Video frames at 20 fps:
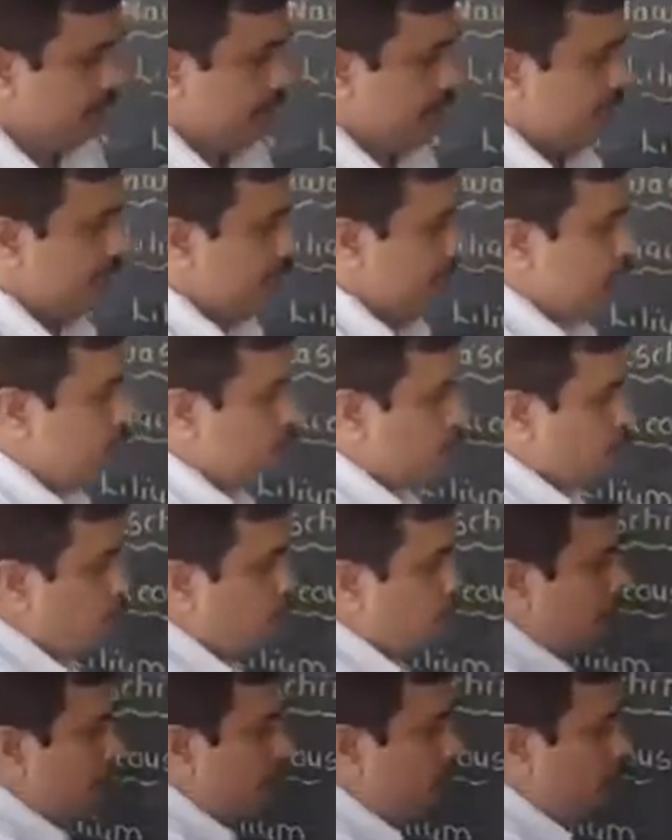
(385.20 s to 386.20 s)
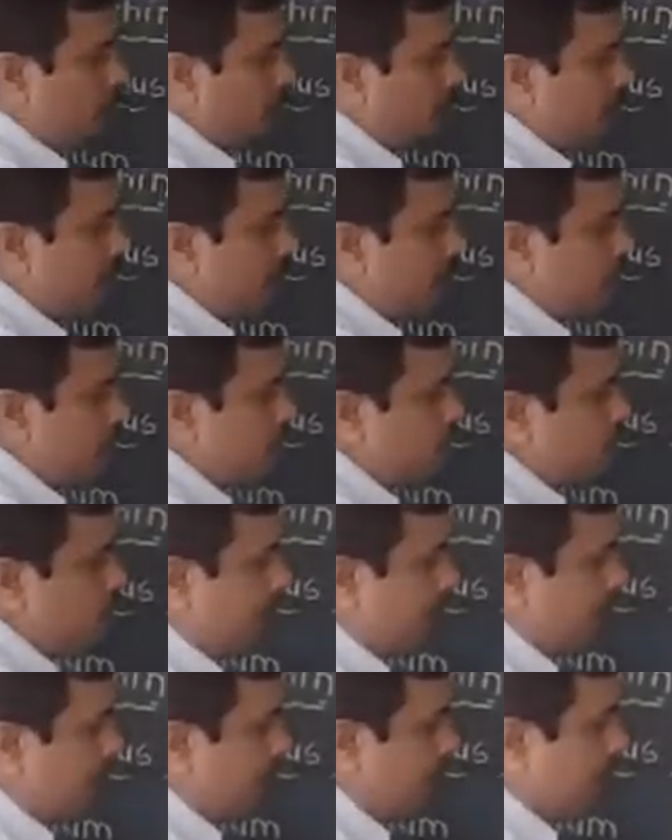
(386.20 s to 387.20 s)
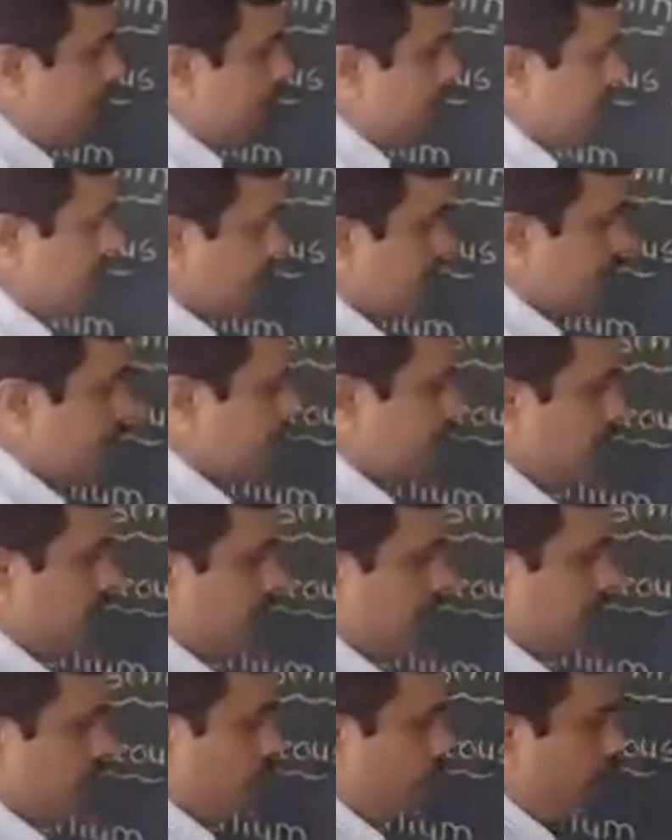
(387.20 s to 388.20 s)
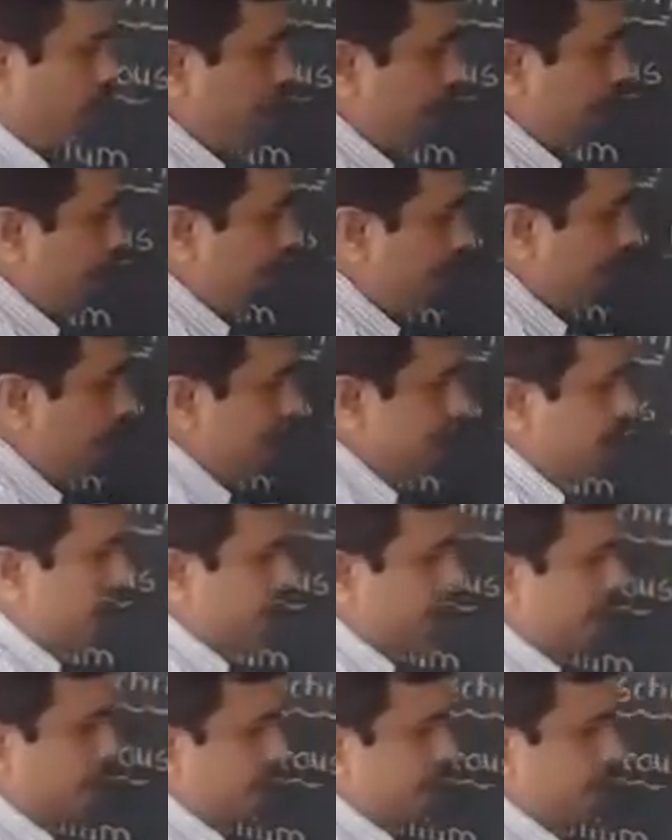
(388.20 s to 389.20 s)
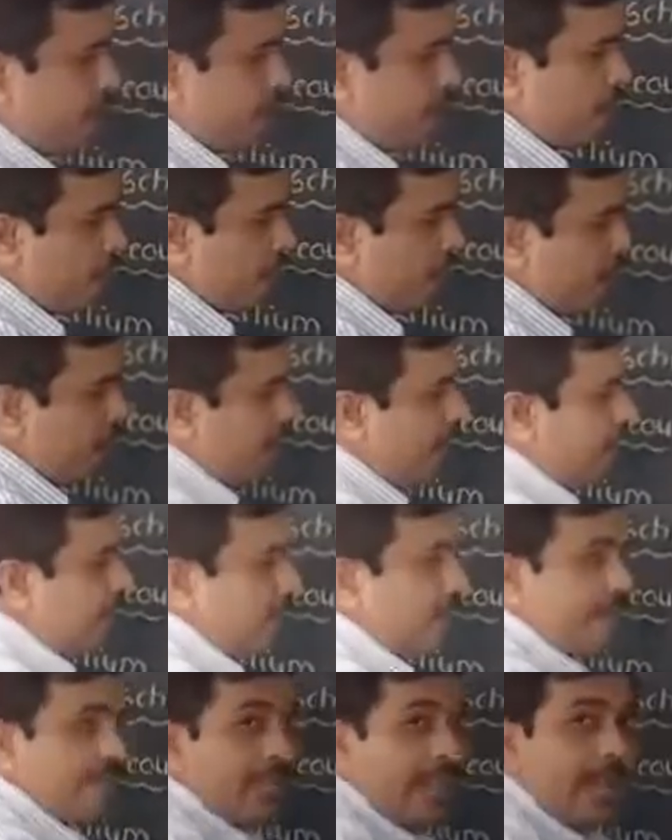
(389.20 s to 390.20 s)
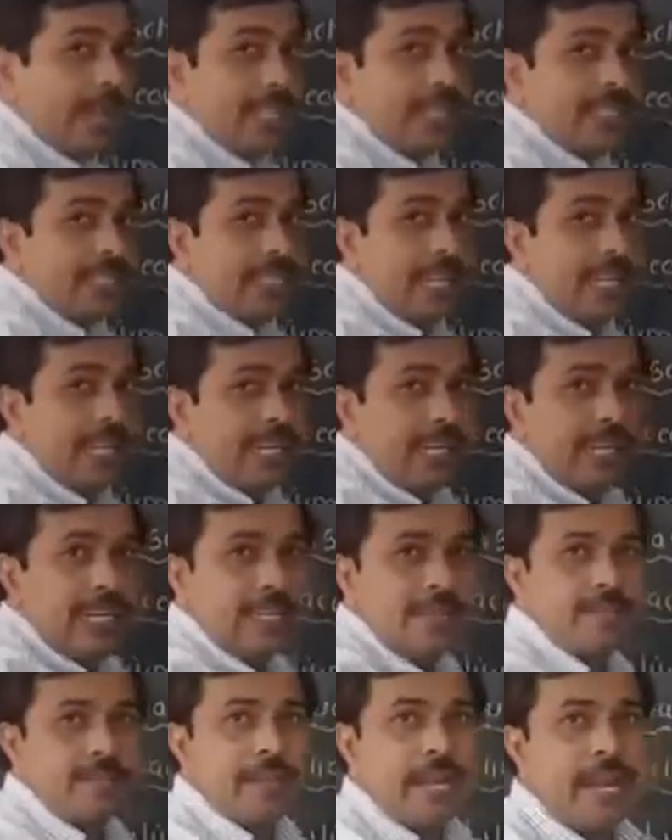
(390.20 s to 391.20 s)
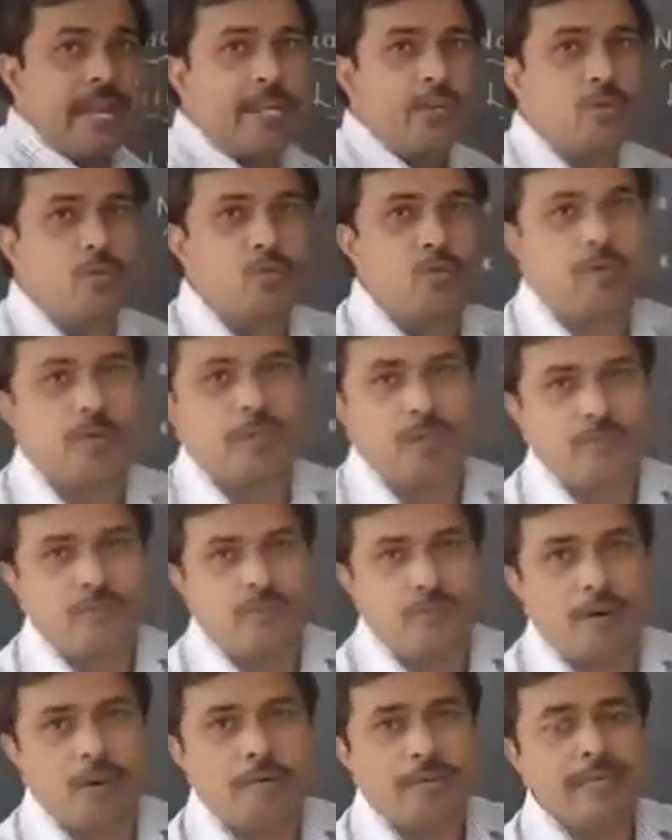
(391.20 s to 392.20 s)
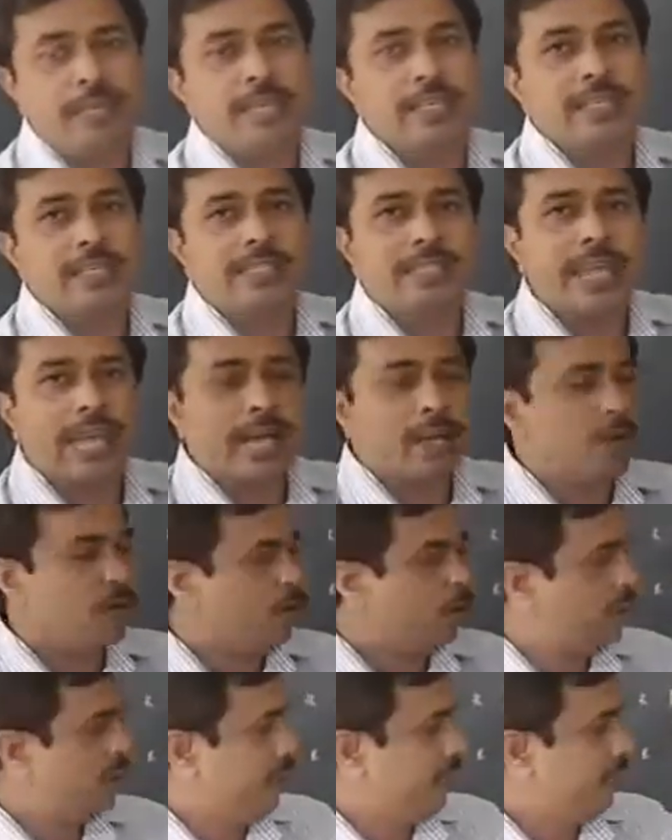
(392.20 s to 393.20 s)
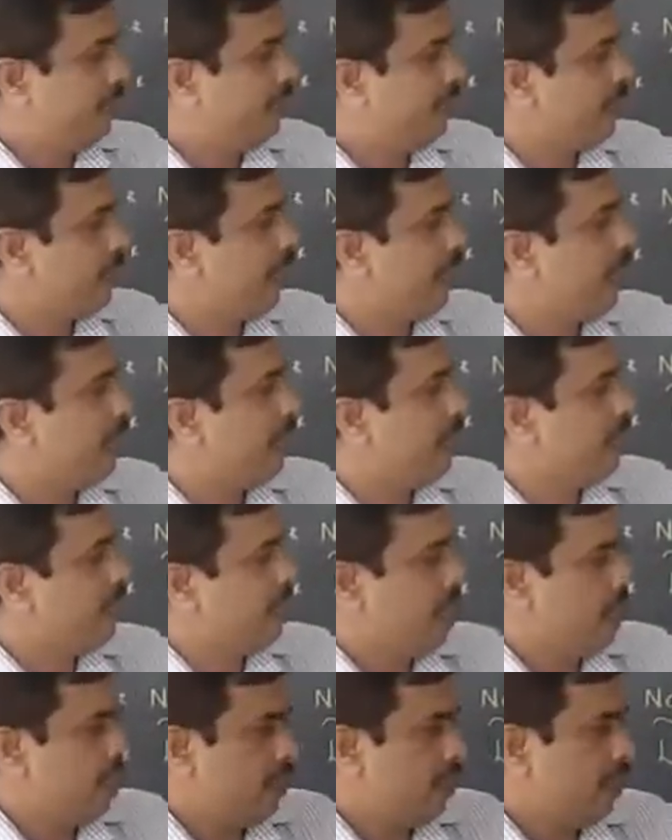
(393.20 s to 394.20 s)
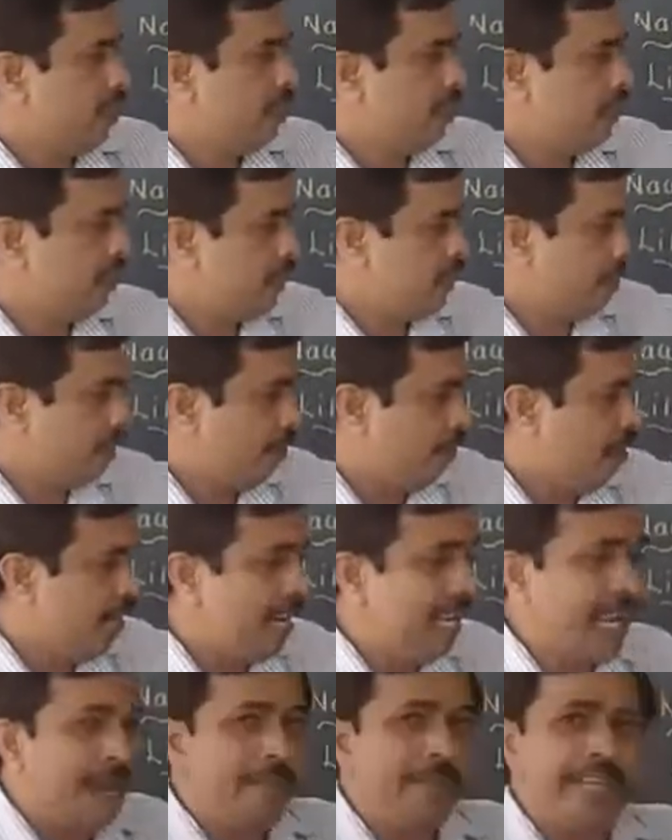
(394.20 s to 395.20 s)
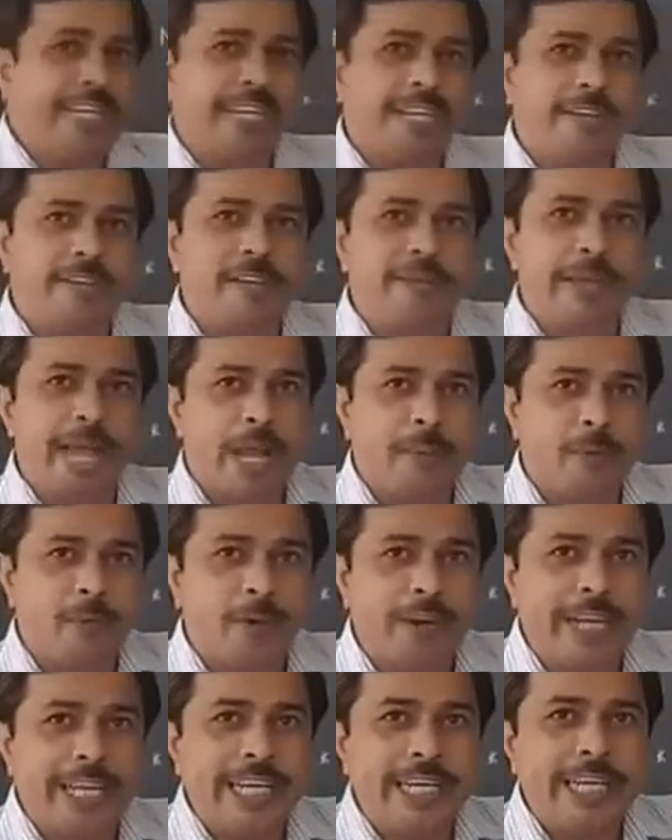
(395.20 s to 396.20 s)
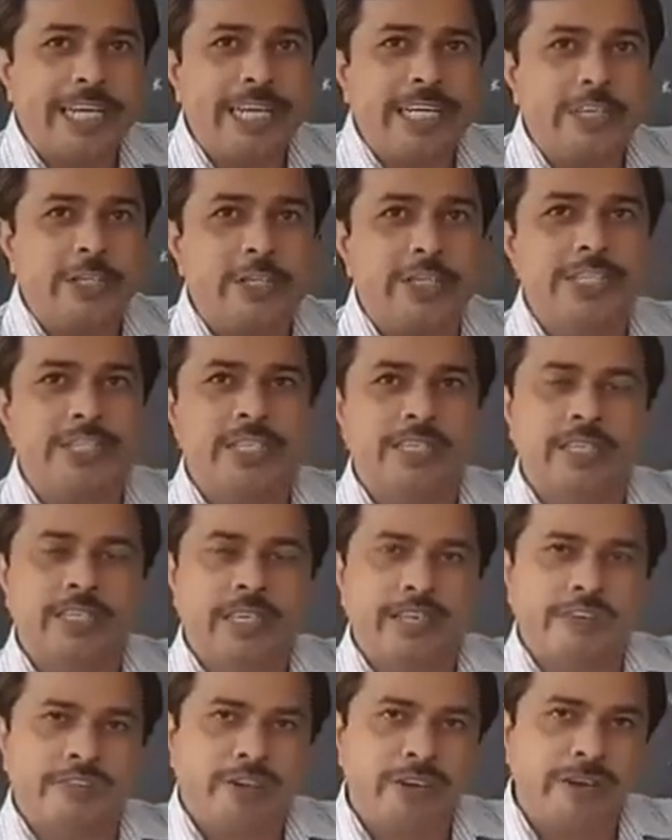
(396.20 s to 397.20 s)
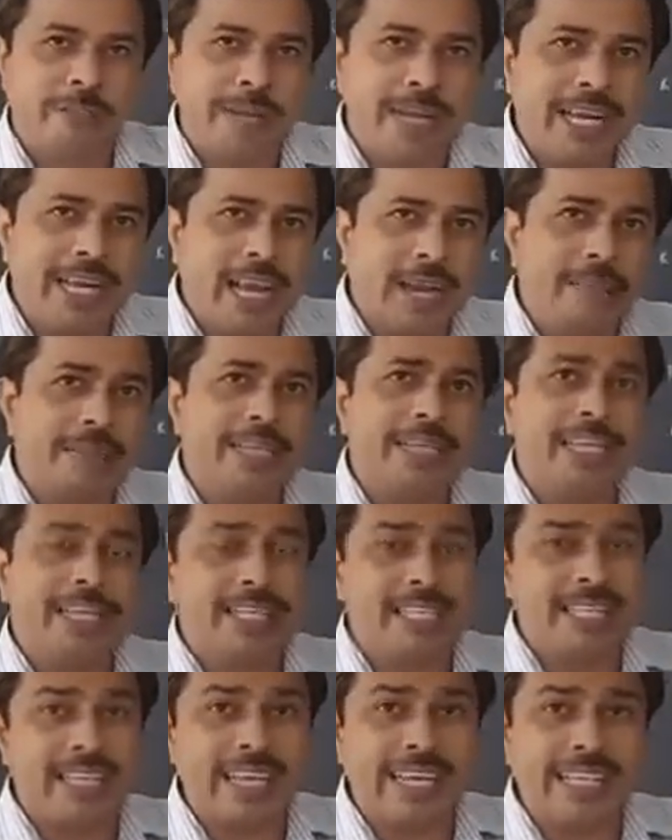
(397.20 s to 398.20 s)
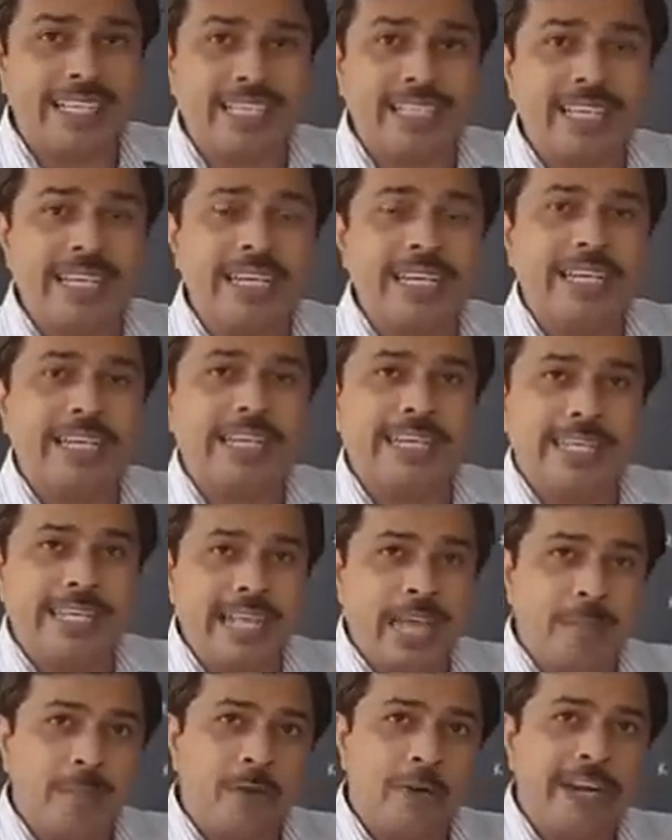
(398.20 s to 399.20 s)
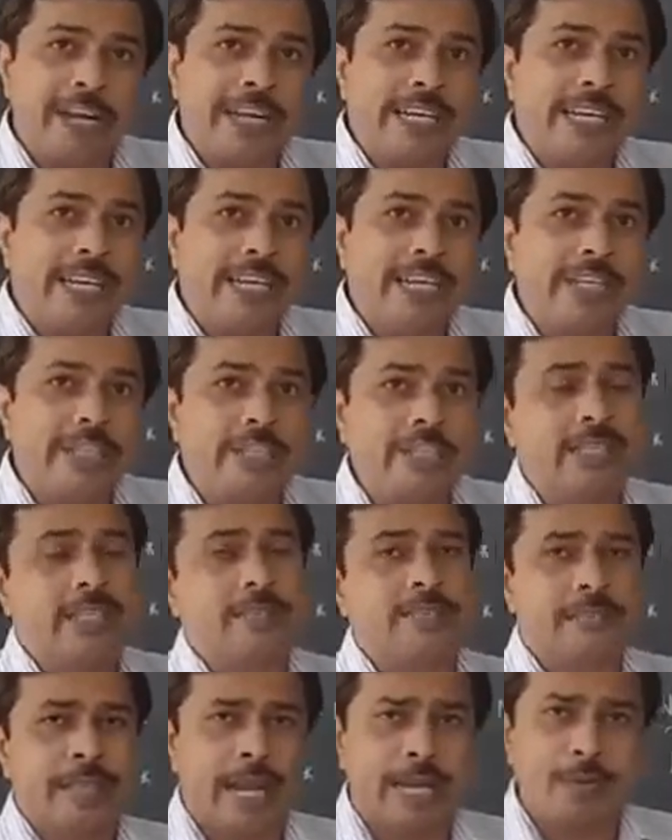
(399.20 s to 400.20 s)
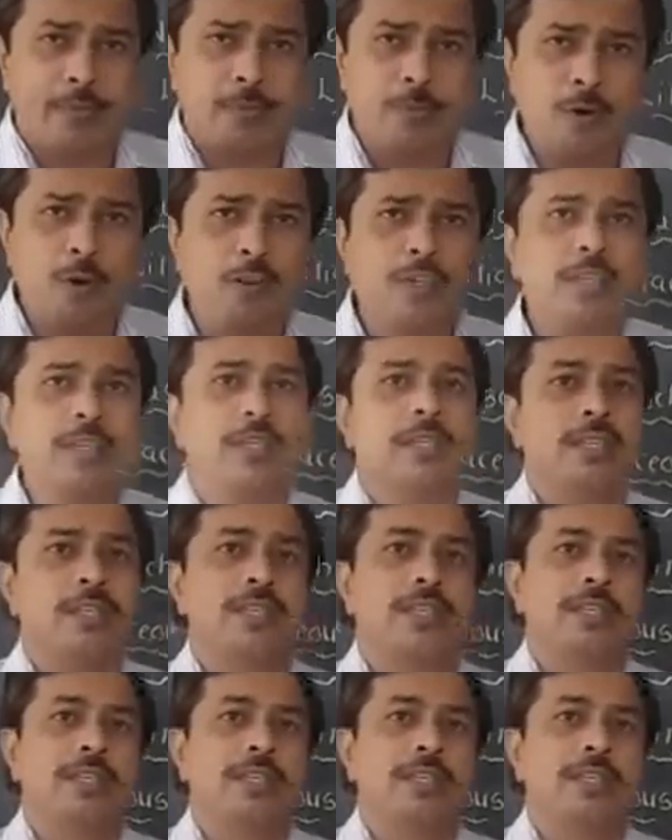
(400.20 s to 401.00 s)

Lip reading: Then out of these two male gametes, one male gamete will be fused with the egg cell and to form the zygote. Here that this male gamete, it will be haploid in conditions. Female gamete, that is the egg cell, it is haploid in condition, and both,